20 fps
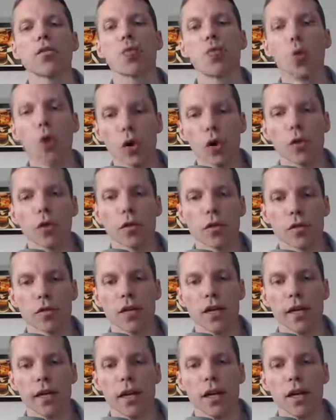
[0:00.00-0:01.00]

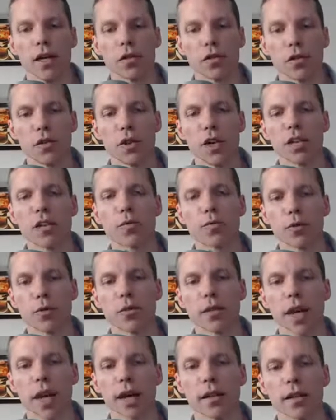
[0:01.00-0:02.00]
world to this
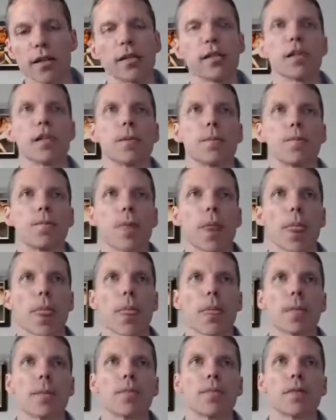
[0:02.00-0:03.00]
brutality.
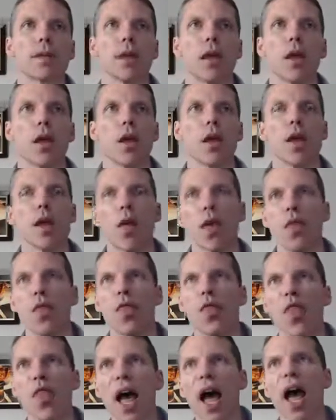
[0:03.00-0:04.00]

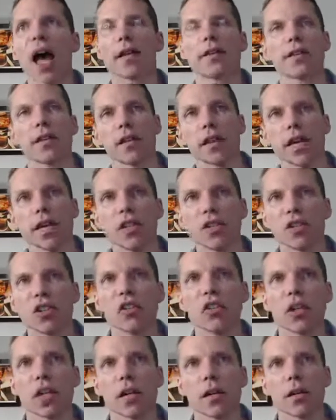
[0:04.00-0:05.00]
That, ladies
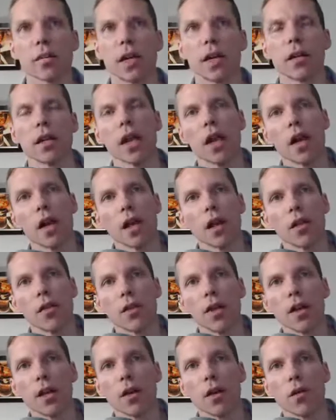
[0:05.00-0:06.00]
and gentlemen,
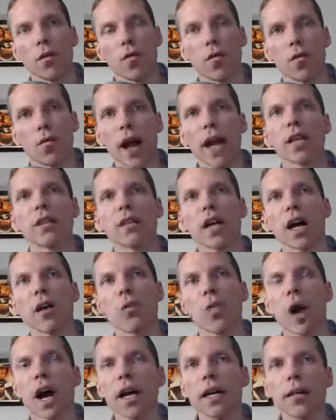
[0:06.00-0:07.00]
the
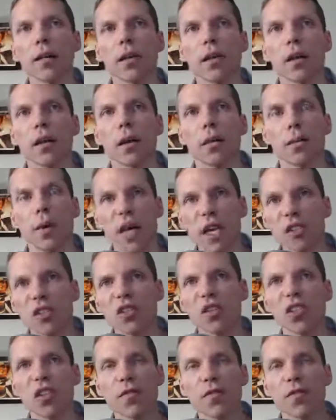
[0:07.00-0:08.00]
anti-white
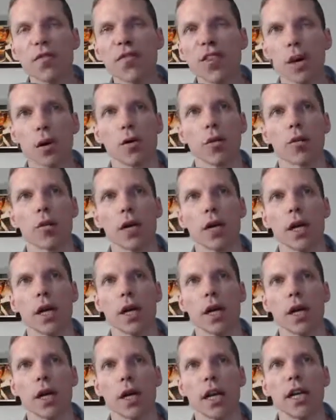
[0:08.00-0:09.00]
pieces of filth
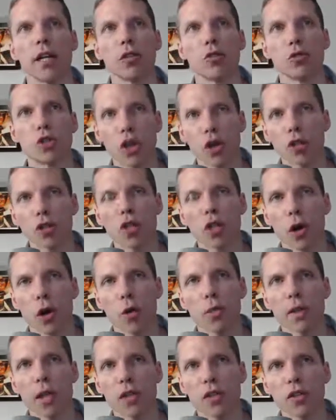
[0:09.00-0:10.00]
in New Jersey
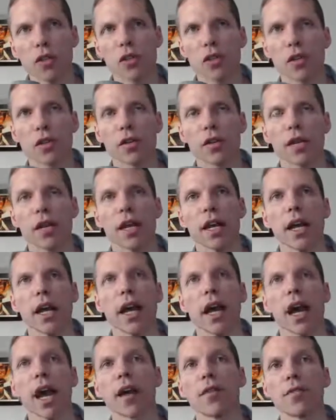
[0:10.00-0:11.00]
Homeland Security
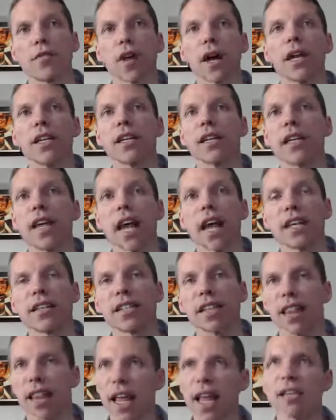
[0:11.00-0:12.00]
have rated
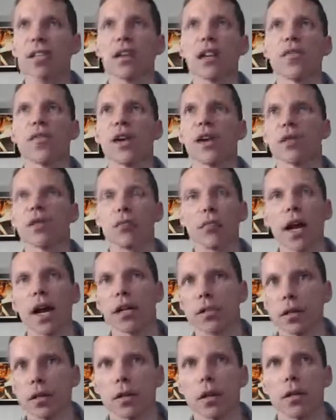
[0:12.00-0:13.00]
as less of a
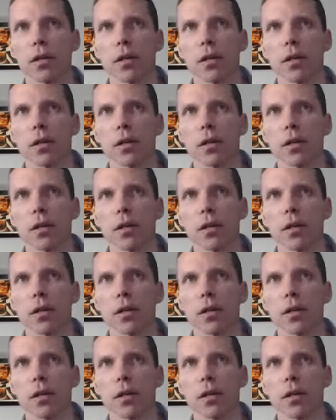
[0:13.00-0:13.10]
threat